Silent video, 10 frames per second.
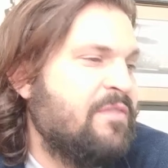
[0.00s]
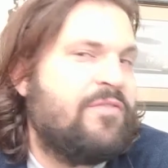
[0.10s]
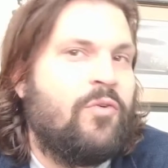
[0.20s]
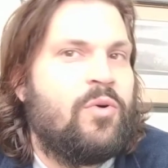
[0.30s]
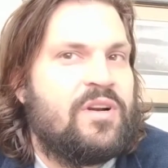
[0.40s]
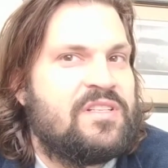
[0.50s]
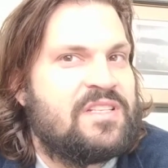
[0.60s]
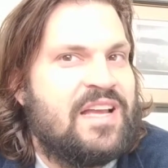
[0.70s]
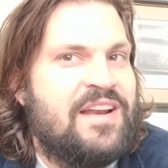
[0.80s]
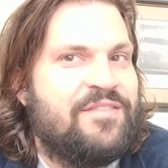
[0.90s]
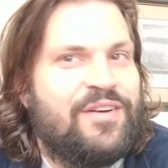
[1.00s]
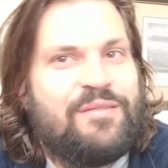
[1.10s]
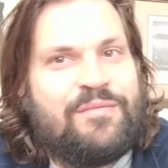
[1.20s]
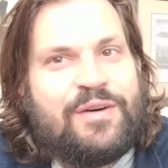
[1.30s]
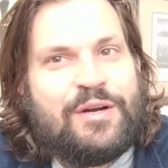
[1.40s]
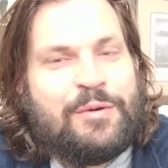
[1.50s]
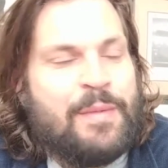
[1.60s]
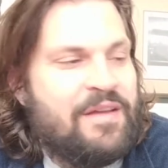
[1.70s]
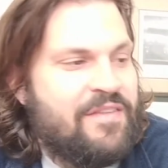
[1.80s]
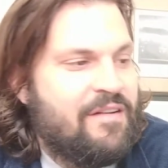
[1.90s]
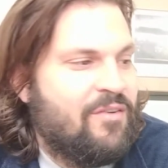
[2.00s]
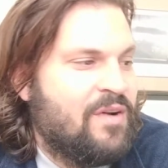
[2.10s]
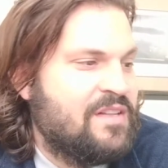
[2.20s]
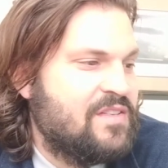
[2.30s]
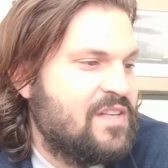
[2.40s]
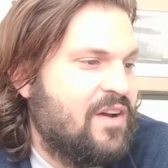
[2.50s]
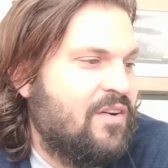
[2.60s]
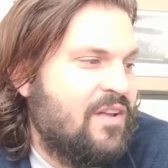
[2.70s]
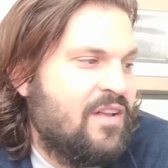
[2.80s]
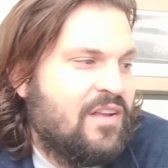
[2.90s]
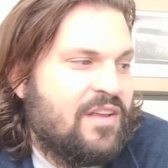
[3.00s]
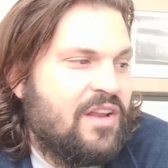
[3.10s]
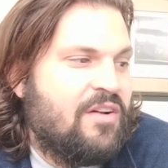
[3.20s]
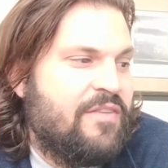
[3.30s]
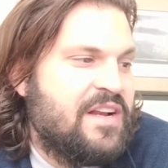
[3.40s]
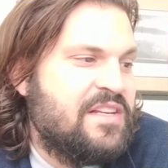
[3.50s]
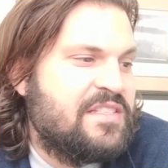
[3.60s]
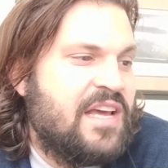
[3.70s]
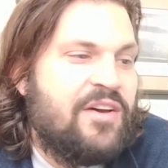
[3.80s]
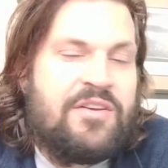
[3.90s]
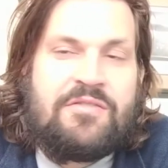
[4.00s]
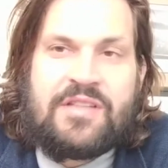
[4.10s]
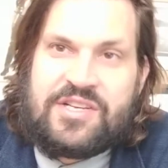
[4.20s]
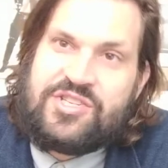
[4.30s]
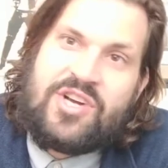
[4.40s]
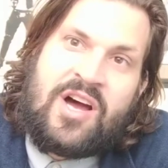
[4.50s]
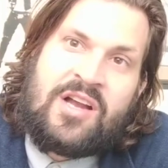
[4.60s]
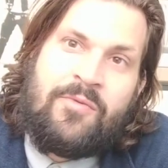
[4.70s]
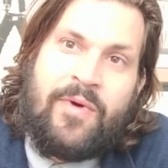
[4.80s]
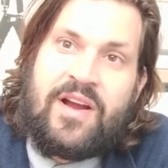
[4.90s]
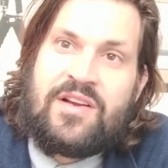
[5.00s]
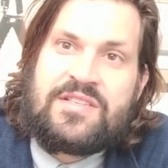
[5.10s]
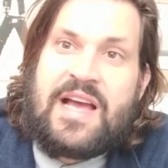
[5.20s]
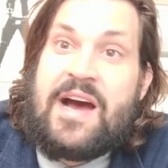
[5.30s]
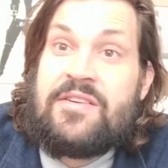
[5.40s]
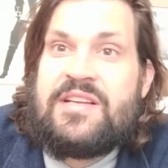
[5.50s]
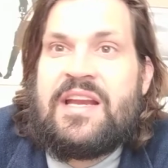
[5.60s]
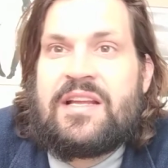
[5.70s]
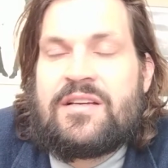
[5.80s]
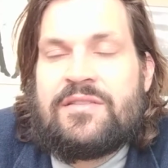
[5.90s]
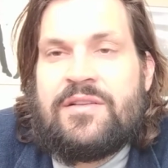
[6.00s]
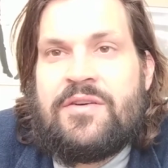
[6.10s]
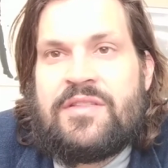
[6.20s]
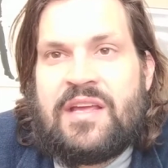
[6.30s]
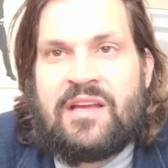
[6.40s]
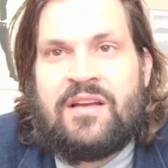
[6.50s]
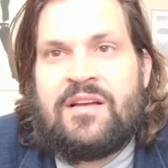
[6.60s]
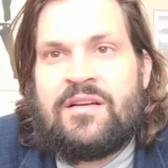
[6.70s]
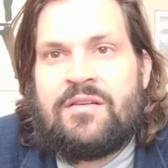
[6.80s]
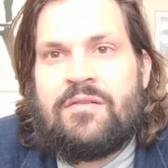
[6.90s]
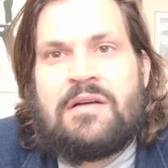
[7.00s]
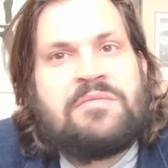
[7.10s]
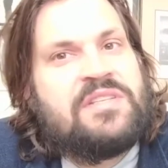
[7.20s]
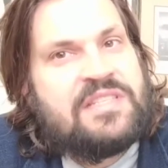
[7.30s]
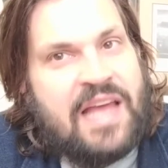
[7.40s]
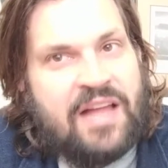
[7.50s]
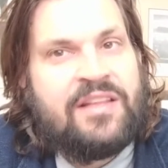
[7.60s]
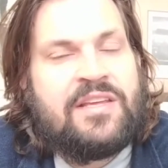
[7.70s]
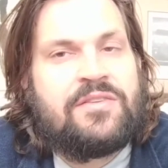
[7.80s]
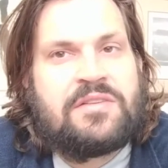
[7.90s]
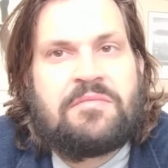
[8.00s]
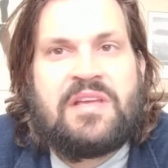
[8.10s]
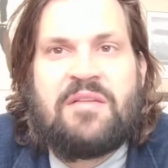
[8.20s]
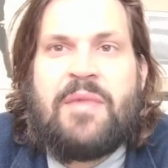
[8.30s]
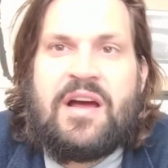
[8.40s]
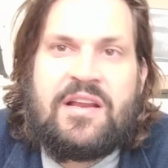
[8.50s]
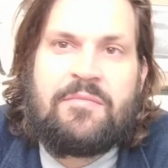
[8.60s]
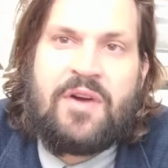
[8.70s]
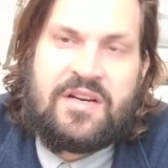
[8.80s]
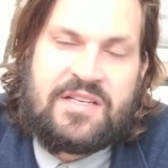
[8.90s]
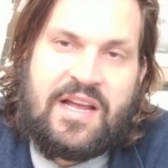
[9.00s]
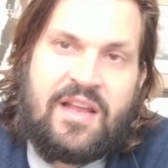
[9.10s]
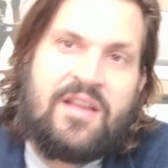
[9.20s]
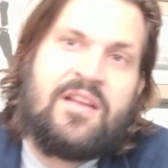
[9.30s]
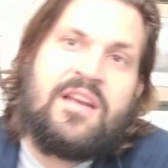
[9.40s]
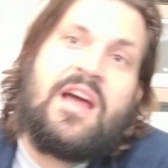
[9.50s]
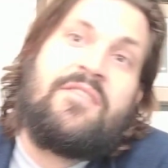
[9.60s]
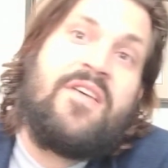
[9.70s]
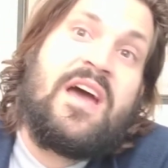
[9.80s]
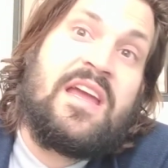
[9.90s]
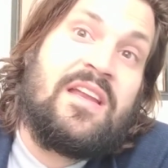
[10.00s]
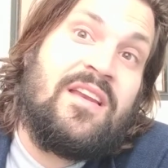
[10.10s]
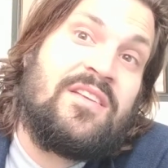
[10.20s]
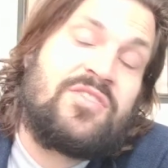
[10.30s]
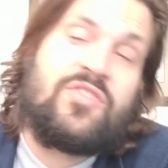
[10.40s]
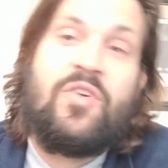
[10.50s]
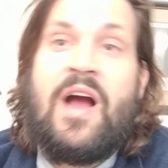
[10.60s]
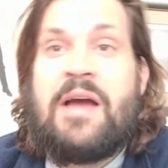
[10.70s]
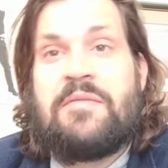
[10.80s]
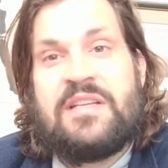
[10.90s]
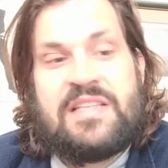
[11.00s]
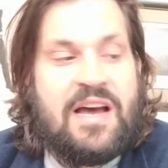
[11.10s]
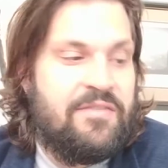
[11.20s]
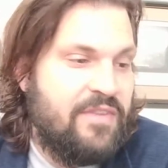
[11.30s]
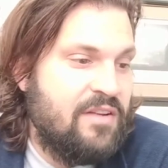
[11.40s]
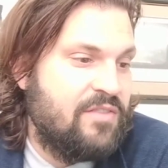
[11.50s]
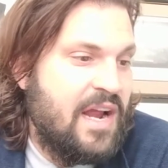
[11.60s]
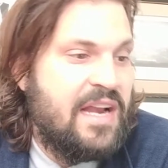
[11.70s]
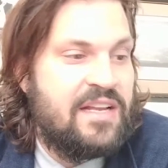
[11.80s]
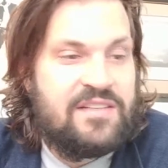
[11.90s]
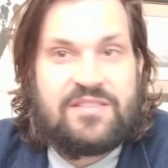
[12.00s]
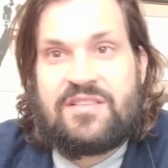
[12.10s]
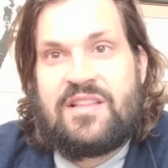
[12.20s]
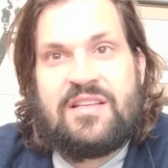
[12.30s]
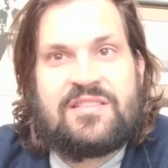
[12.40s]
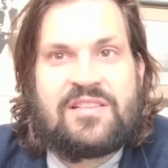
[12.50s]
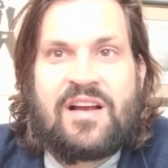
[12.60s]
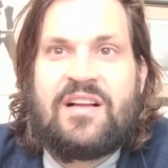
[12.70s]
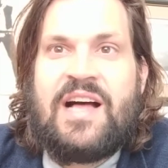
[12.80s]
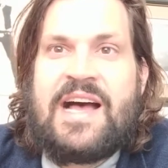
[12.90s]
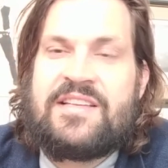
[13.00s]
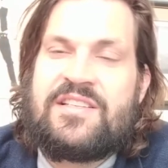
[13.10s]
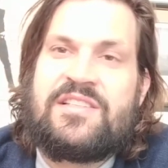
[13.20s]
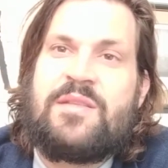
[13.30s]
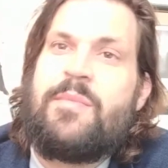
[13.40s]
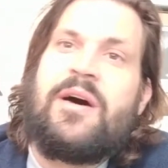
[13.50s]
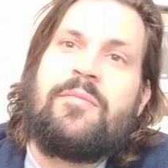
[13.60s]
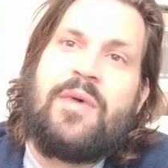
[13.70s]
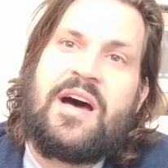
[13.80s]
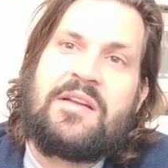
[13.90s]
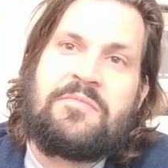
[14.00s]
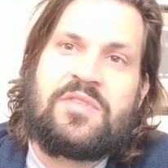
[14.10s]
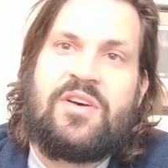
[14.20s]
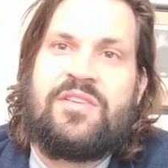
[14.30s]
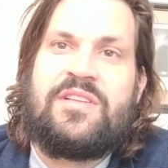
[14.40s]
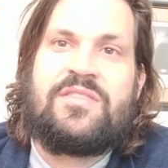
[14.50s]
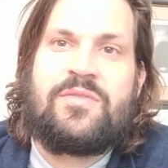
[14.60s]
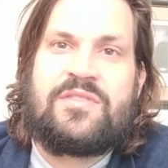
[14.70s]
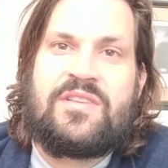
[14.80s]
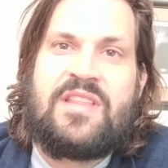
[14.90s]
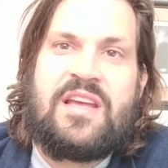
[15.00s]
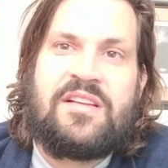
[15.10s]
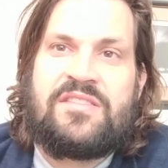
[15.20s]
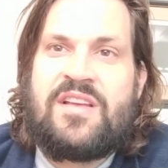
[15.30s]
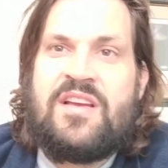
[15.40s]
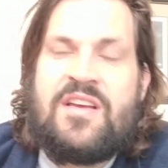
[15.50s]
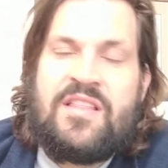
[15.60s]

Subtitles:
4 is kind of one of my favorite ones. So, if I just tell you that John wears outdated clothing, well, I'm just telling you something about him, aren't I? Now, if I described his outfit, right, as the sunglasses, the bell bottoms, all these sorts of things